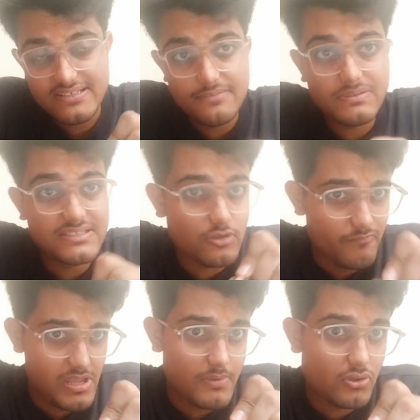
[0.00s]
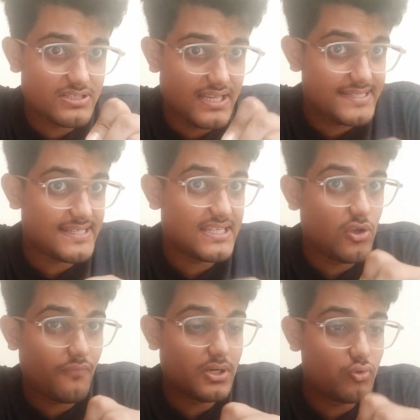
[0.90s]
is in possession of B, because A sent
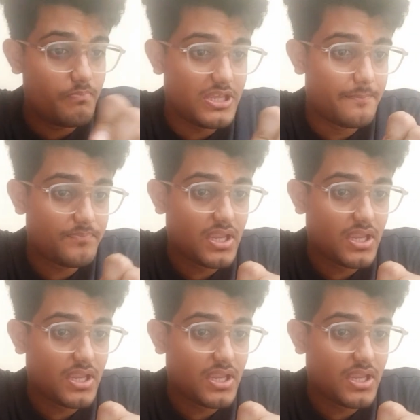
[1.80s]
the offer to B,